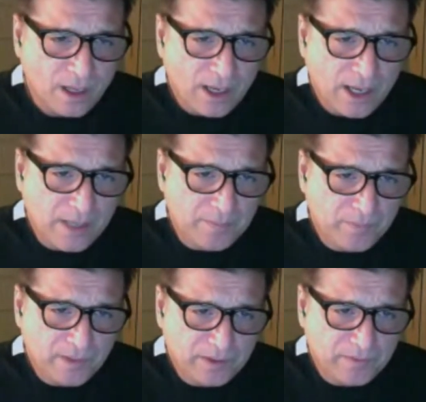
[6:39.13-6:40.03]
3.
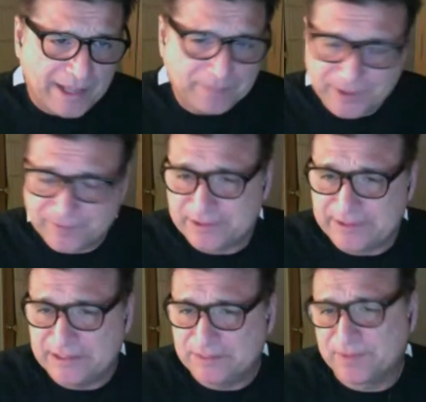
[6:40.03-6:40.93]
That typically
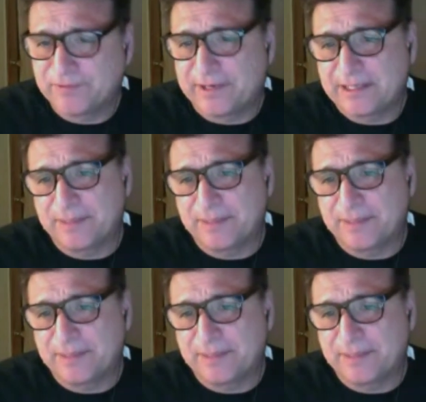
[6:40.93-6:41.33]
is provided by